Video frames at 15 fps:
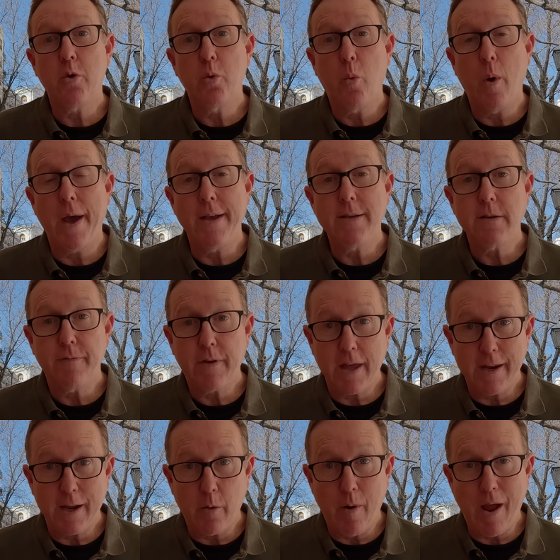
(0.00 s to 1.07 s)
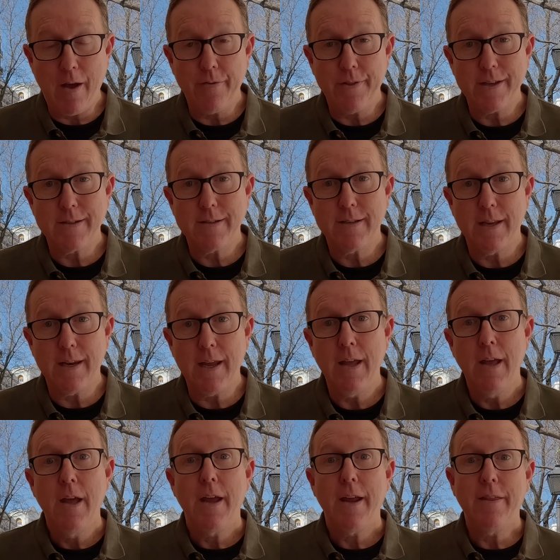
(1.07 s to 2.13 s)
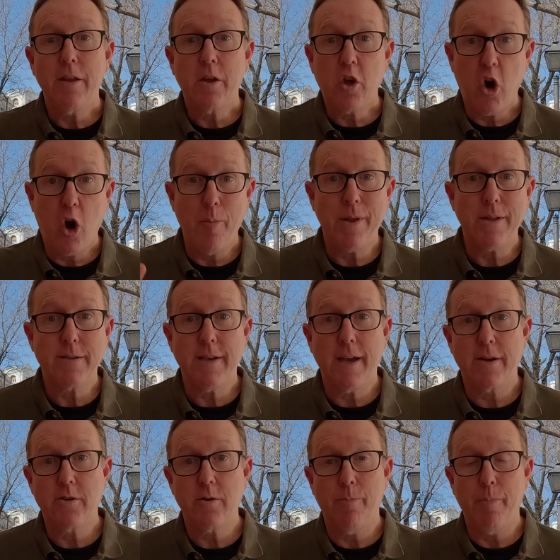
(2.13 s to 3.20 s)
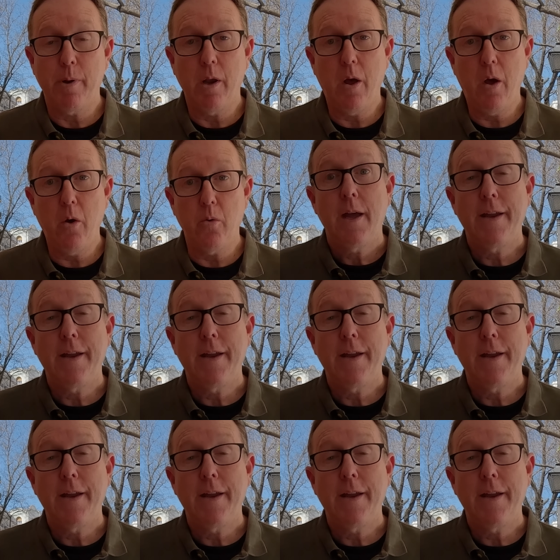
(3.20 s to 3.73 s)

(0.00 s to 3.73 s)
ways of getting around this city in the comment section below.